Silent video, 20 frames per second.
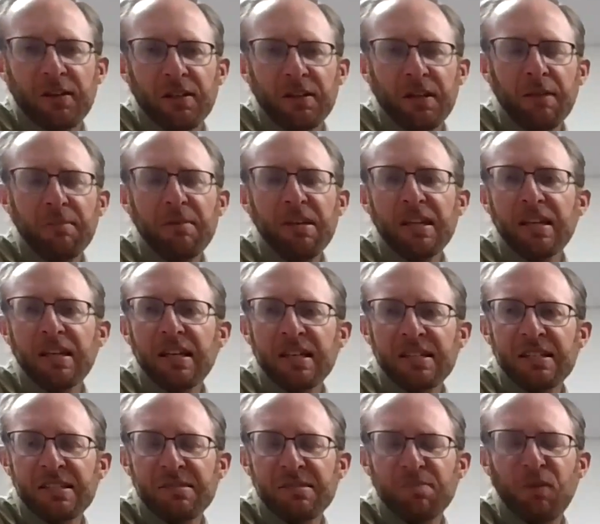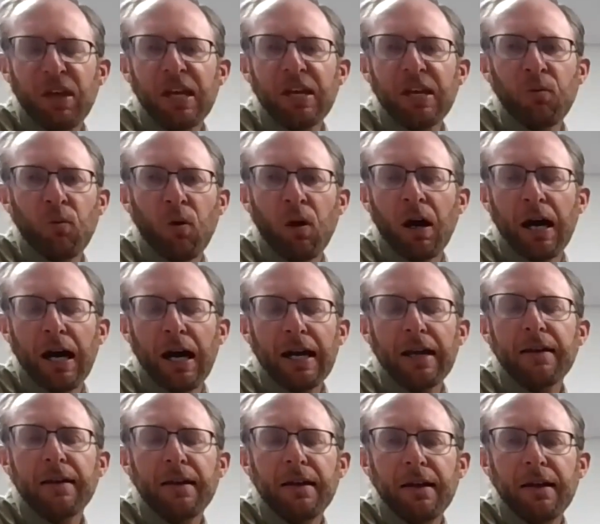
and let me explain why.